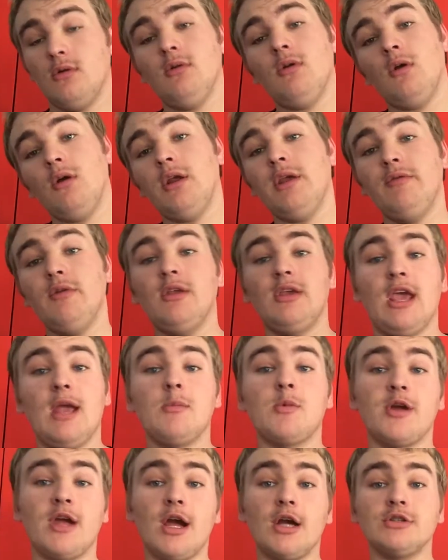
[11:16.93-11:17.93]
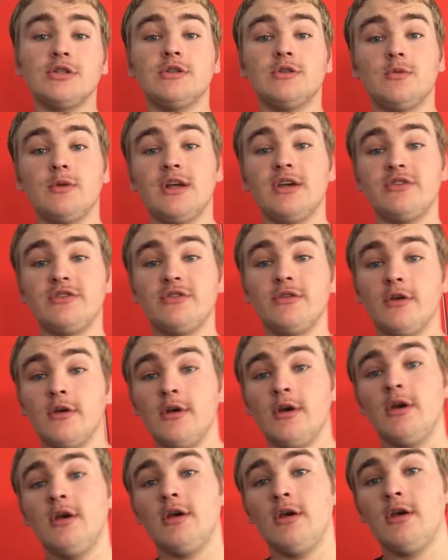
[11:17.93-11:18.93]
or even game reactions when I
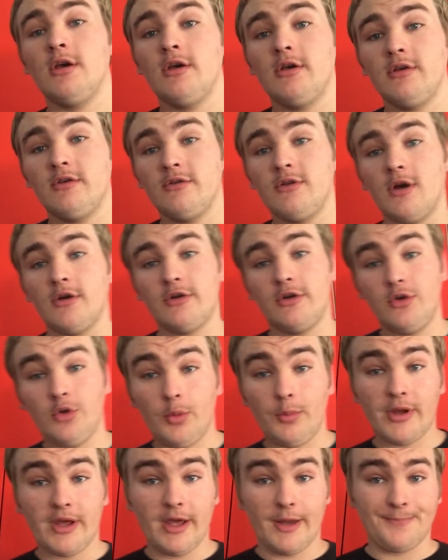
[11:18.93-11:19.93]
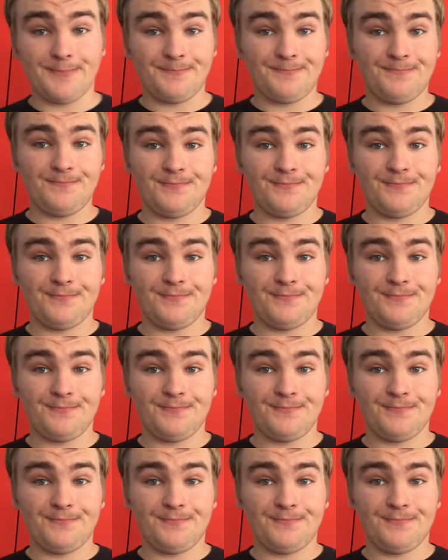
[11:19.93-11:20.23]
start doing them again.